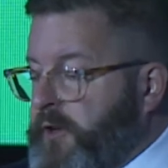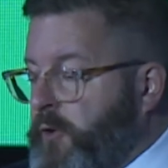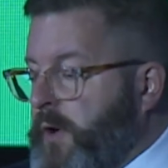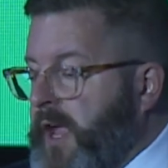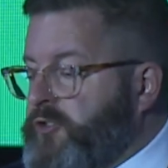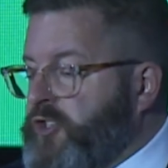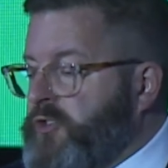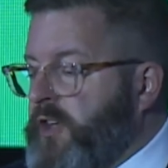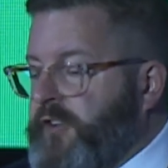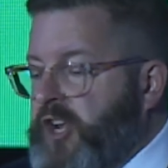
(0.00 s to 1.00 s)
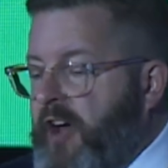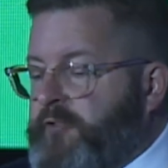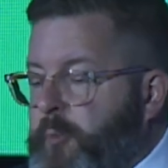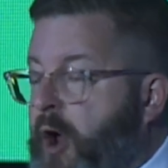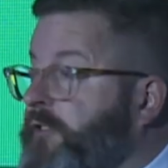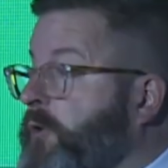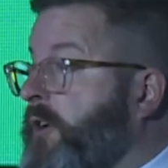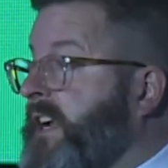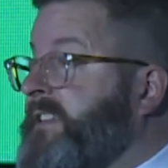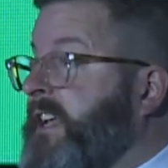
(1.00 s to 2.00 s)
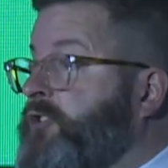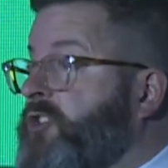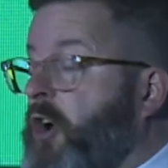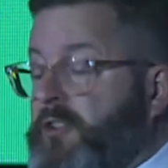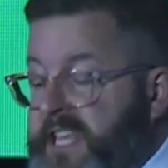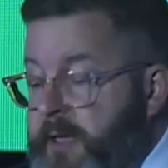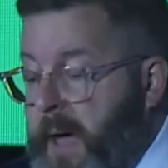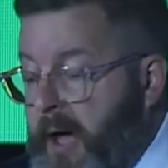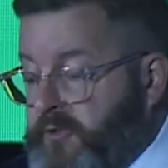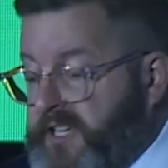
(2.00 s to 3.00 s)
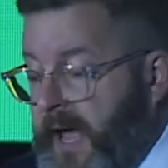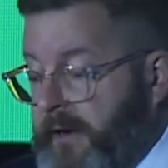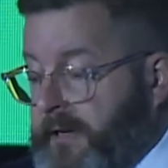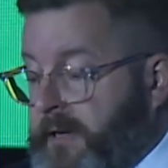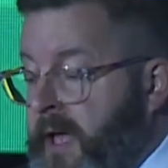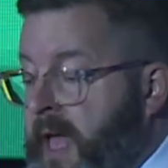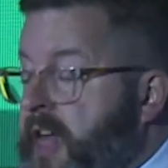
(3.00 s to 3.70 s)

creation of a not for profit organization called eBound Canada.